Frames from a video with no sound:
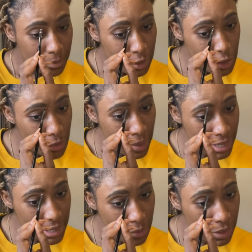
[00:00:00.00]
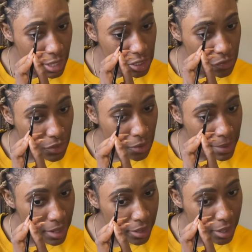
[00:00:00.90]
to make someone else feel
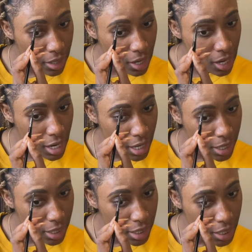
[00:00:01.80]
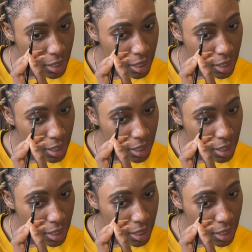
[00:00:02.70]
better, or,